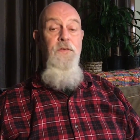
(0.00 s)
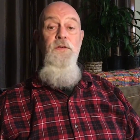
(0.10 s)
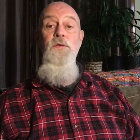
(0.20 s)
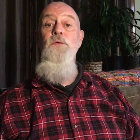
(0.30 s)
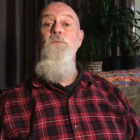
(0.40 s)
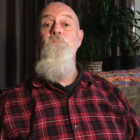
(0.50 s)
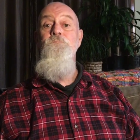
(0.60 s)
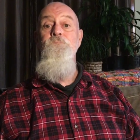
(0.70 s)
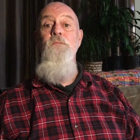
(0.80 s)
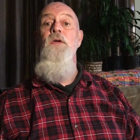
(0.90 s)
You
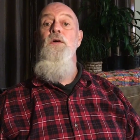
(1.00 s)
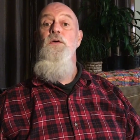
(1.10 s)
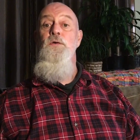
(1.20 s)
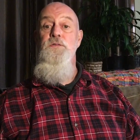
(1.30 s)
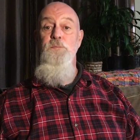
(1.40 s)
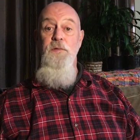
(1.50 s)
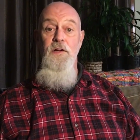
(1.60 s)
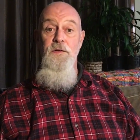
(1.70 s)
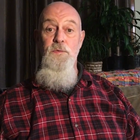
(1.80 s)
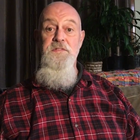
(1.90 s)
whose
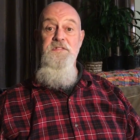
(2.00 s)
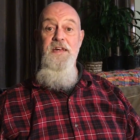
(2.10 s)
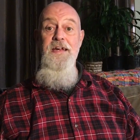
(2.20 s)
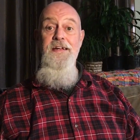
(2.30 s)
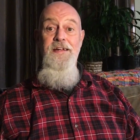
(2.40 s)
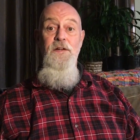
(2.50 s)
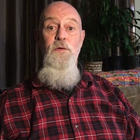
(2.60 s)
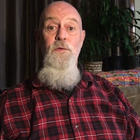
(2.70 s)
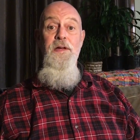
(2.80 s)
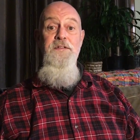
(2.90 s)
blood was taken,
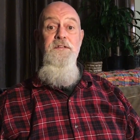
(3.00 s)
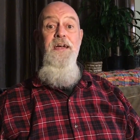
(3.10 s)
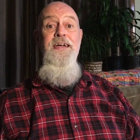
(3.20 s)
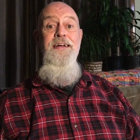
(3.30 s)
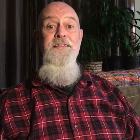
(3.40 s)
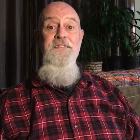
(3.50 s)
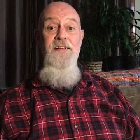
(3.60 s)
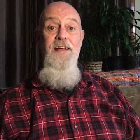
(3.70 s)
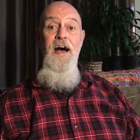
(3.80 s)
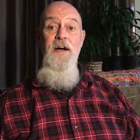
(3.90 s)
whose hands
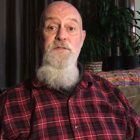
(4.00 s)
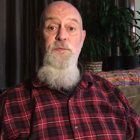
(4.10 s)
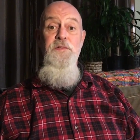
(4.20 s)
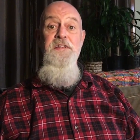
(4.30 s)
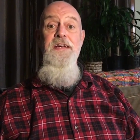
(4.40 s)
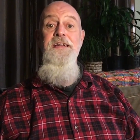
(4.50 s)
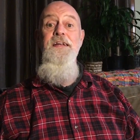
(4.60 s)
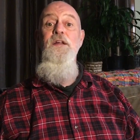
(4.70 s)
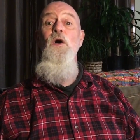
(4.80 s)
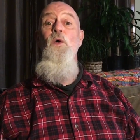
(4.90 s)
and lives were
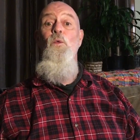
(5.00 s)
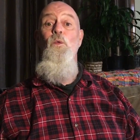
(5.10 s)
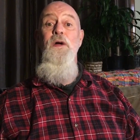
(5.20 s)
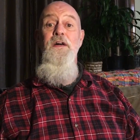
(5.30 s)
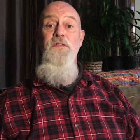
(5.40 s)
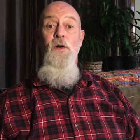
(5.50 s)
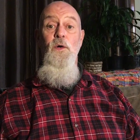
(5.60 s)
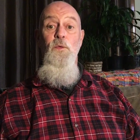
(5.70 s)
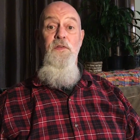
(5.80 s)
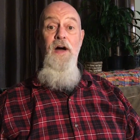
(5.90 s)
taken, with or
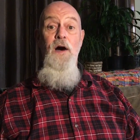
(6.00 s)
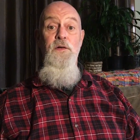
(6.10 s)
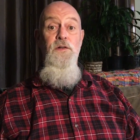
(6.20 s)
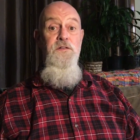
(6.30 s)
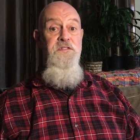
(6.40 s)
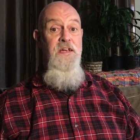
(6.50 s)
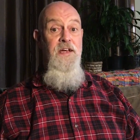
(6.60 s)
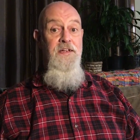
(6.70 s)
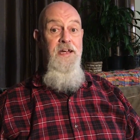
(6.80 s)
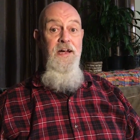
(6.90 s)
without your
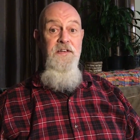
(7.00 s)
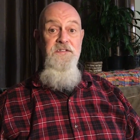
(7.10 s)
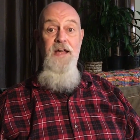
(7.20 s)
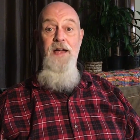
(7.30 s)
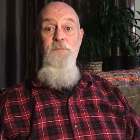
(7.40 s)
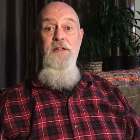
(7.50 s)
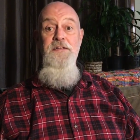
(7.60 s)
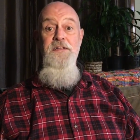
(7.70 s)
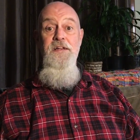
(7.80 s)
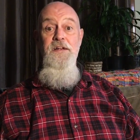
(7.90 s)
saying, yes, I mean
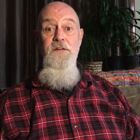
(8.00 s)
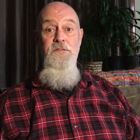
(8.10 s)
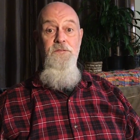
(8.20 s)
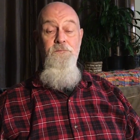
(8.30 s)
to give.